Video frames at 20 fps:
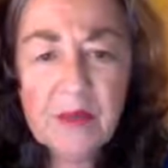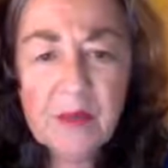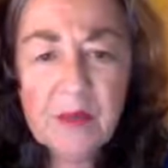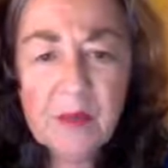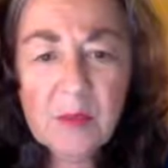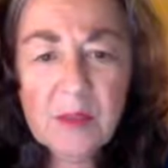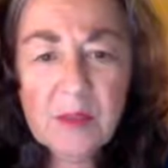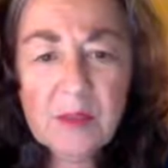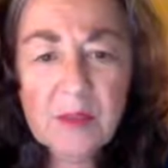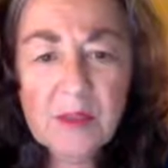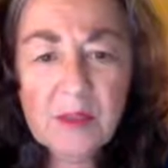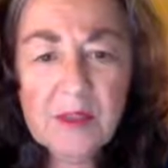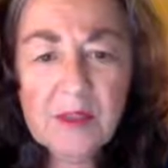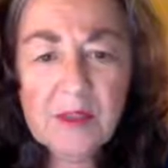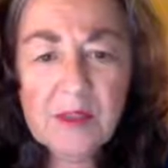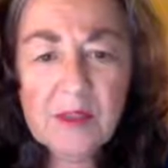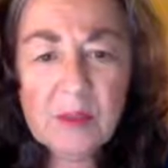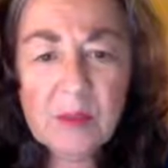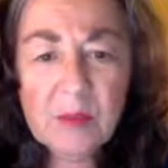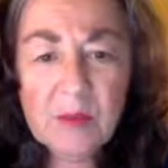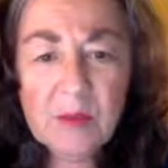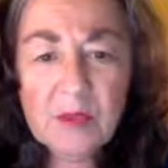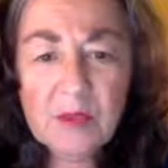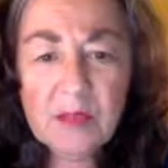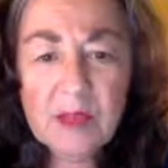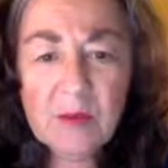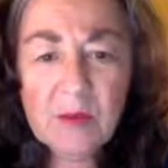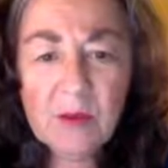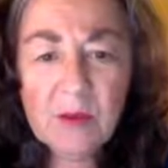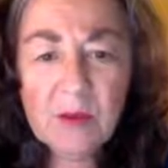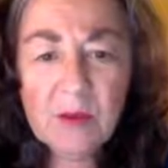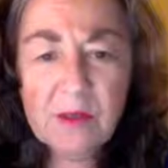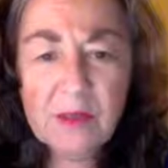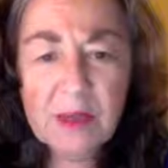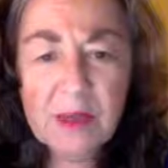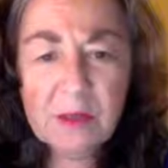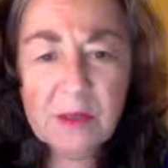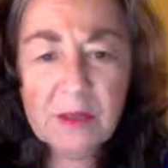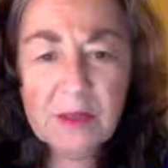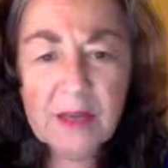But early this morning, I woke
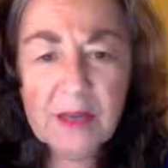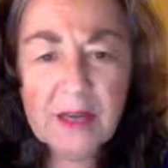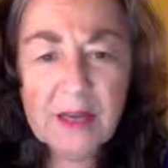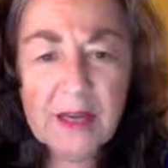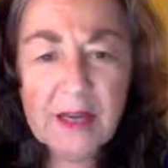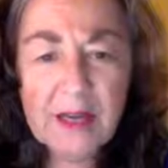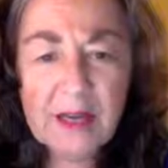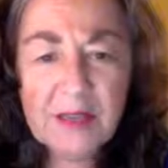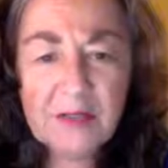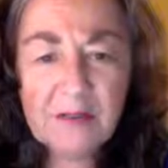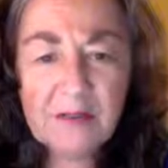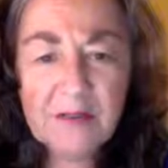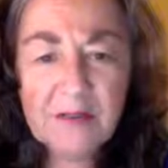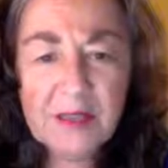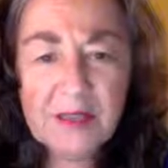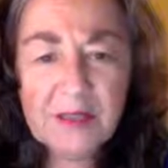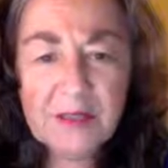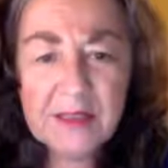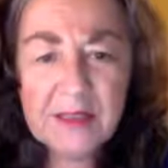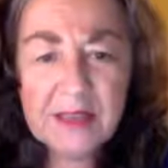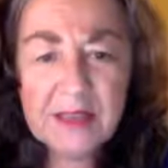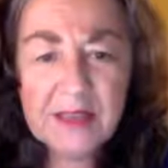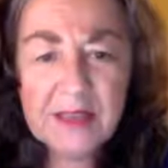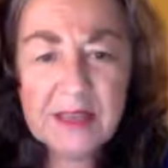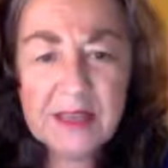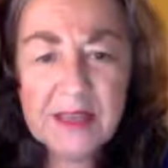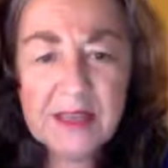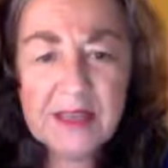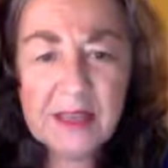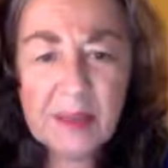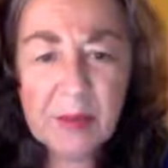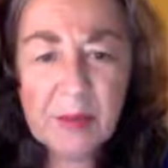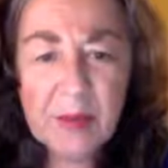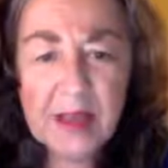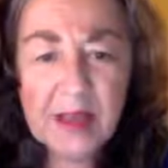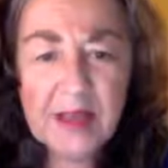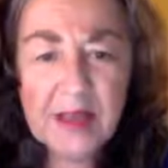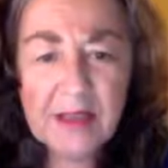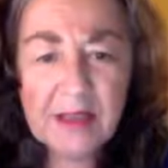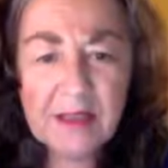up and I had a very intense
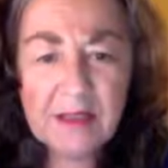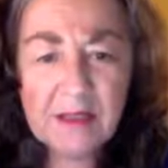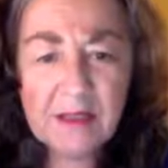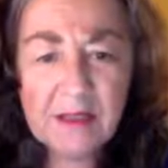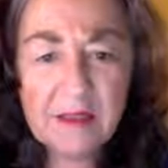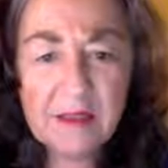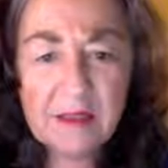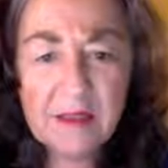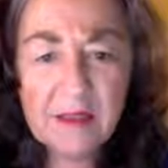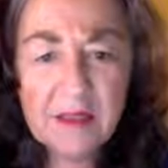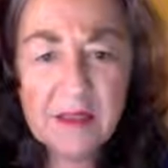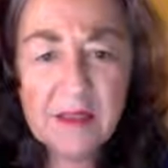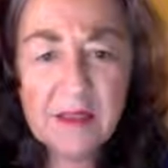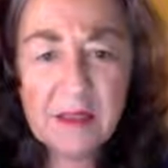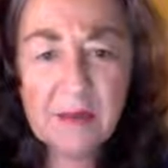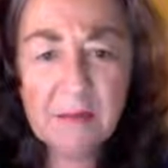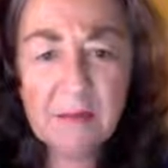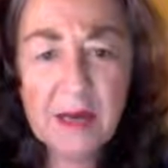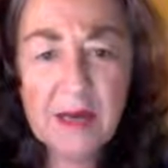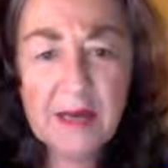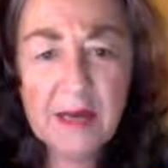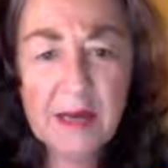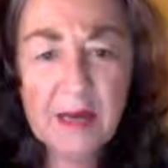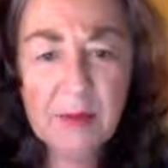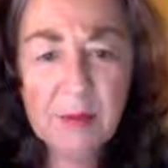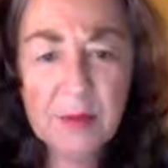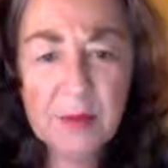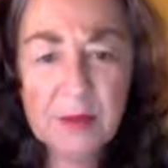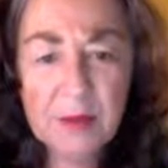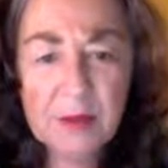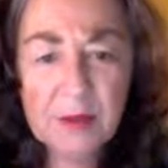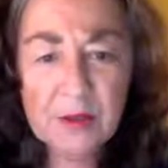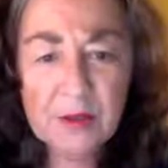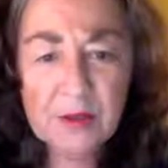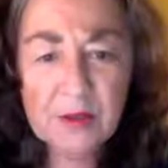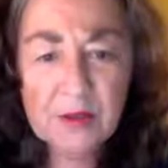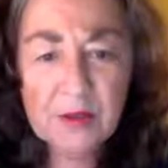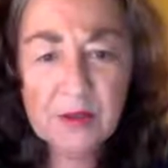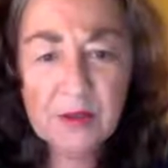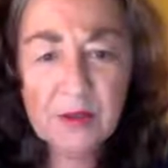pain in my upper
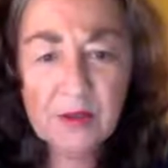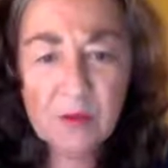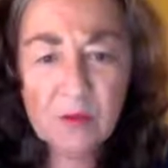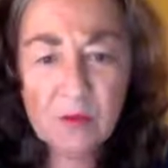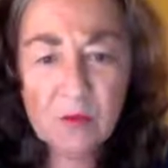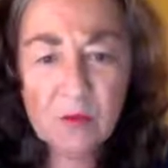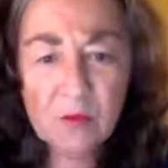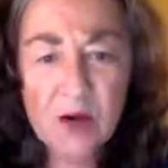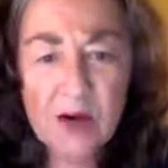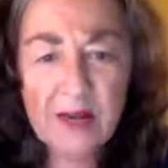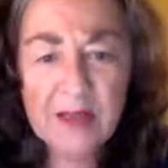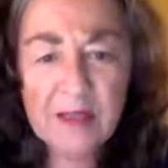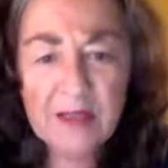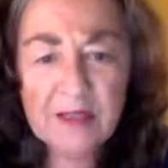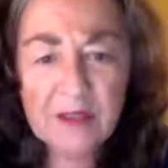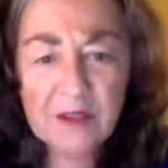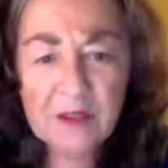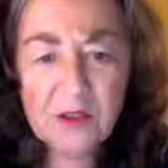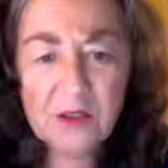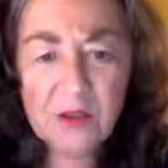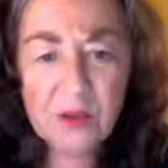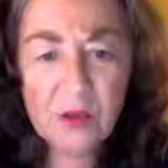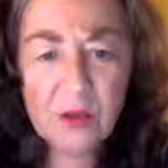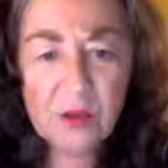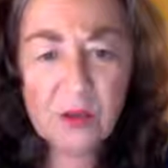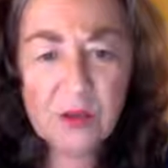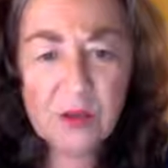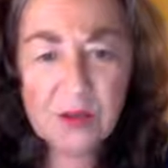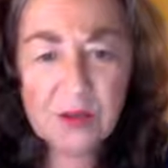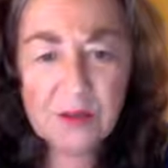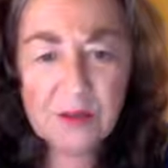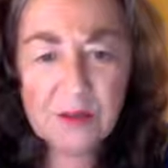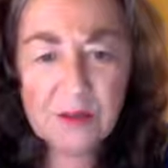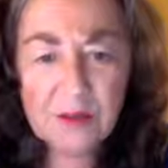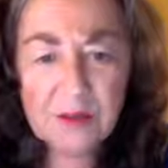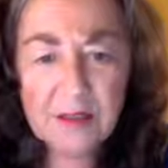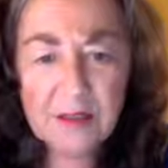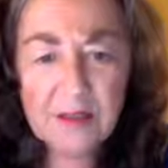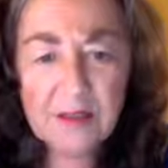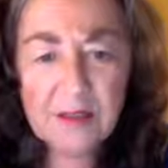right shoulder
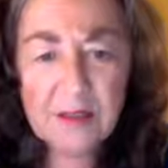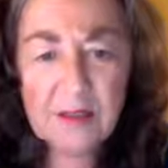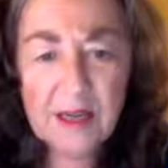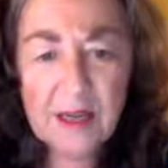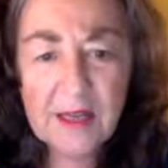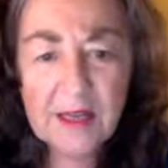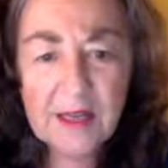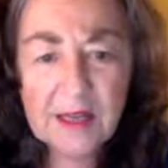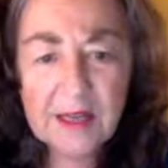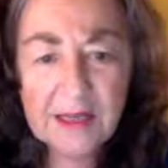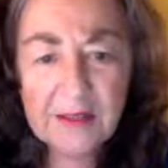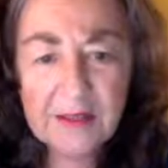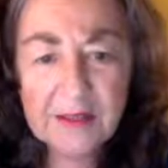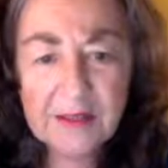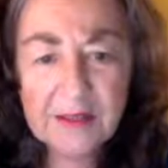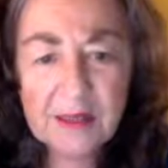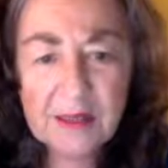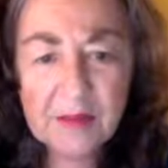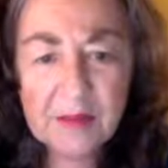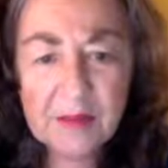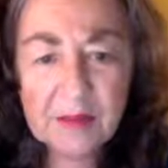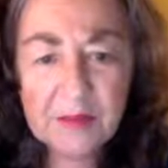in the lung area.